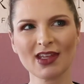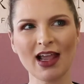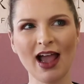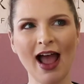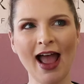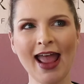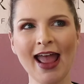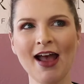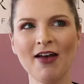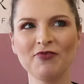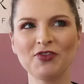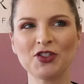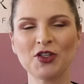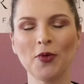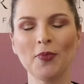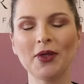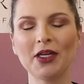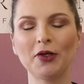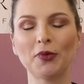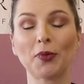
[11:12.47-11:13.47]
I have so
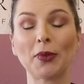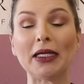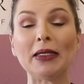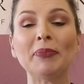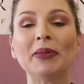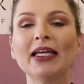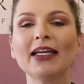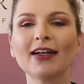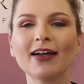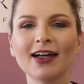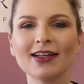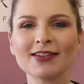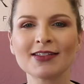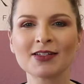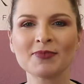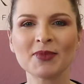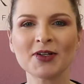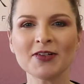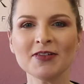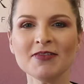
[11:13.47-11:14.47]
many repeat
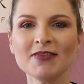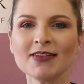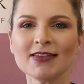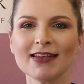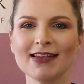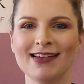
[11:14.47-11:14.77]
customers,